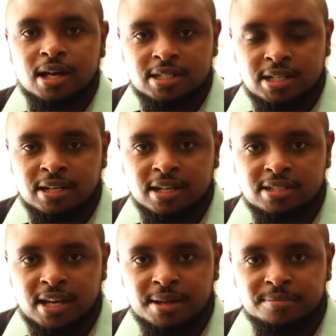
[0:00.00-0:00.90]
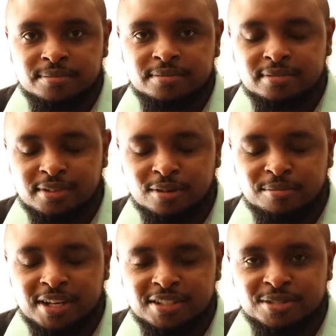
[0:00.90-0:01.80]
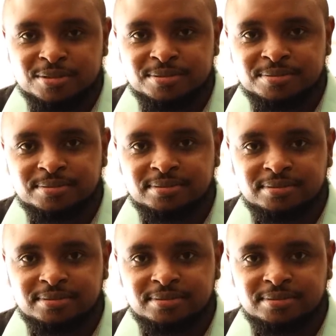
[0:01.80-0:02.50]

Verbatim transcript: Until next time, God bless you.